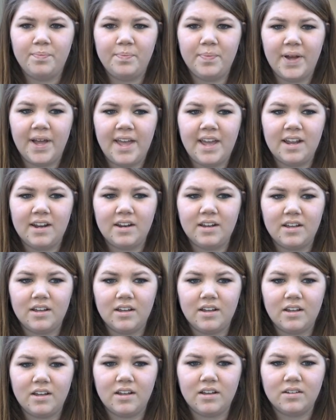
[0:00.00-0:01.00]
but
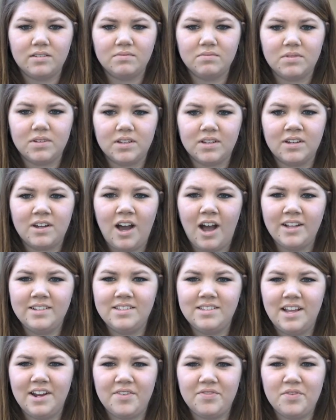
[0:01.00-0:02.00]

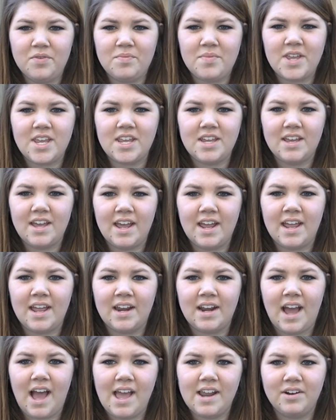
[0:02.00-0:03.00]
God's there for me,
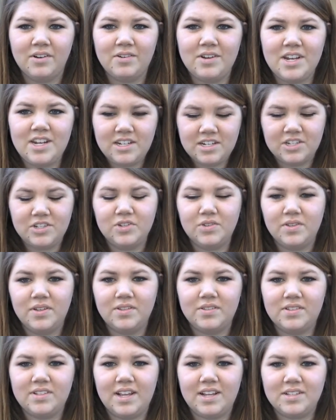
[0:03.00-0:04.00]
and I don't need to do
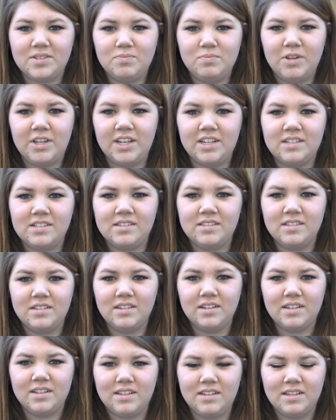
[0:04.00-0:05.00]
those things because
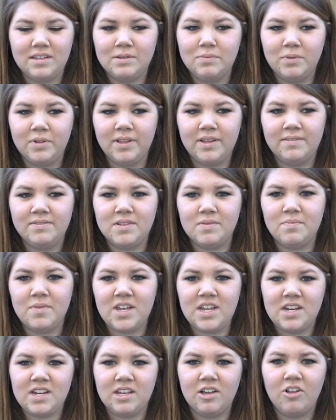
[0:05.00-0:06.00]
He believes in
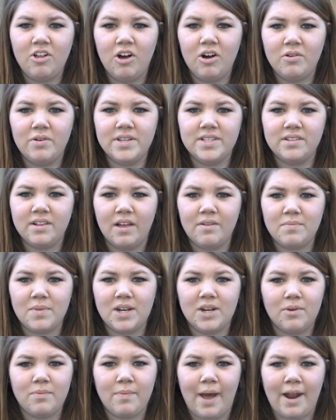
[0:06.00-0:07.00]
me, and He'll always love
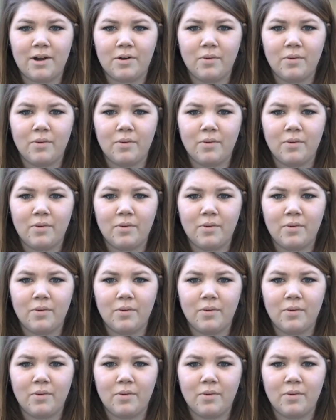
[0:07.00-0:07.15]
me no matter